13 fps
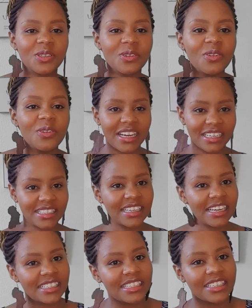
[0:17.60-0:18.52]

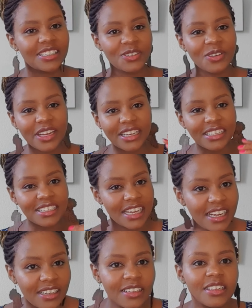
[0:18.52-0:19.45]
excited, as you can
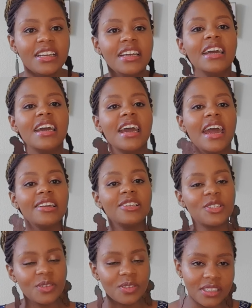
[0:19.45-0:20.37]
tell. And
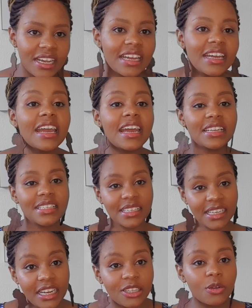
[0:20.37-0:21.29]
today es
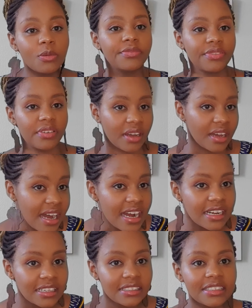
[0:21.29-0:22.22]
geht
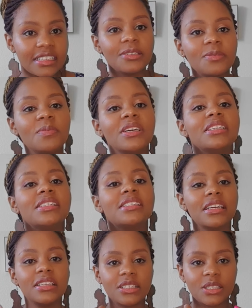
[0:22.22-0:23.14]
Fragen. That means
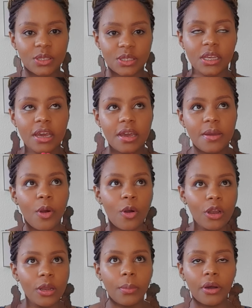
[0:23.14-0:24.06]
it's
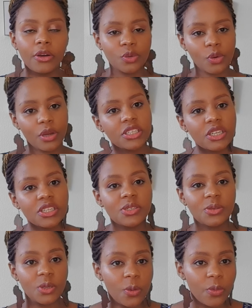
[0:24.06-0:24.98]
all about questions.
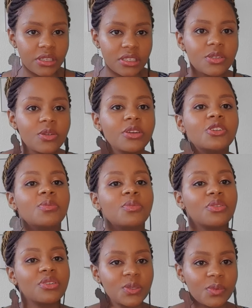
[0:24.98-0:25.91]
Today we're just going to be
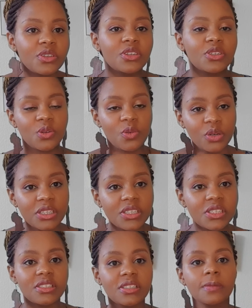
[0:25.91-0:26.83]
responding to
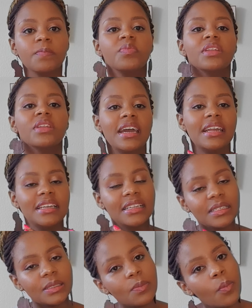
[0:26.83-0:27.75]
questions and in
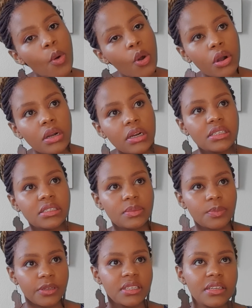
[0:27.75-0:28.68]
more
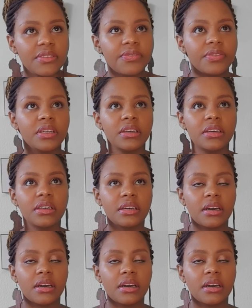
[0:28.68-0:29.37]
specific